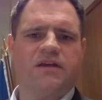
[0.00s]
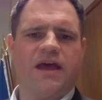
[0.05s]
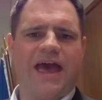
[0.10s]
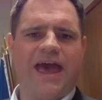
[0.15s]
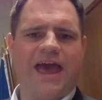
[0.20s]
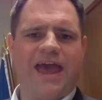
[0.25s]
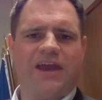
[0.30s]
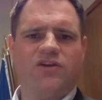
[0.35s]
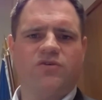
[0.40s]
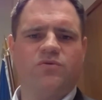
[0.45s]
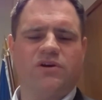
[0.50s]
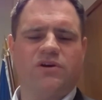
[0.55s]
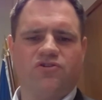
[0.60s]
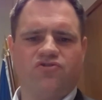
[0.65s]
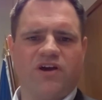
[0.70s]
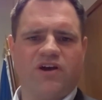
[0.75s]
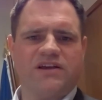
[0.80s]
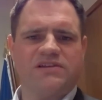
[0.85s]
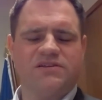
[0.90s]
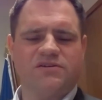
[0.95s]
How do we
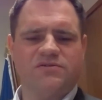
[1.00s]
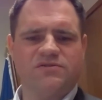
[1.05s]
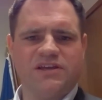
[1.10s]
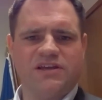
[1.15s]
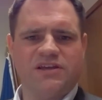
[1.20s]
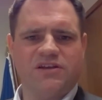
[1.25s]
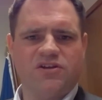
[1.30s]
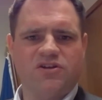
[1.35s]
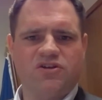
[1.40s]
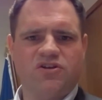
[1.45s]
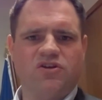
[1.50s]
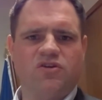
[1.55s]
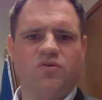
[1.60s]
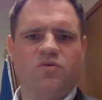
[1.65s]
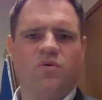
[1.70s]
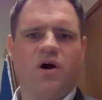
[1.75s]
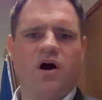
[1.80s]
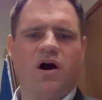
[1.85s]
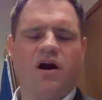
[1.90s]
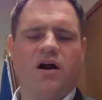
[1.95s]
address those in a new
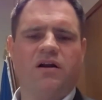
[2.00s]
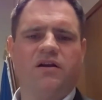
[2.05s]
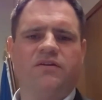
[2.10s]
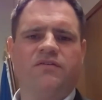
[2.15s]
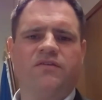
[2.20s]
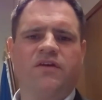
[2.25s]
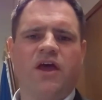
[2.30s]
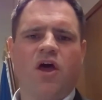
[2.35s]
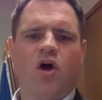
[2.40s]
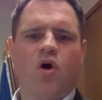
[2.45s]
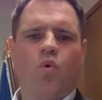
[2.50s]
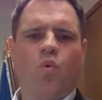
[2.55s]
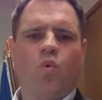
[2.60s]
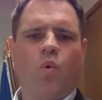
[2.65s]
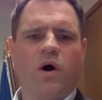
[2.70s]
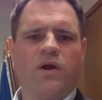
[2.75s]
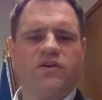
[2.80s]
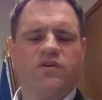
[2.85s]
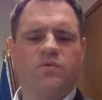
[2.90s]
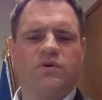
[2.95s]
Ireland?
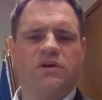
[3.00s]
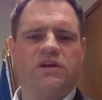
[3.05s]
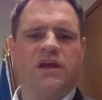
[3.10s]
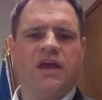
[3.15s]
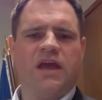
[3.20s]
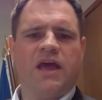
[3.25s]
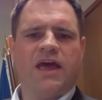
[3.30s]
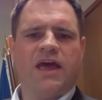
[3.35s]
What do we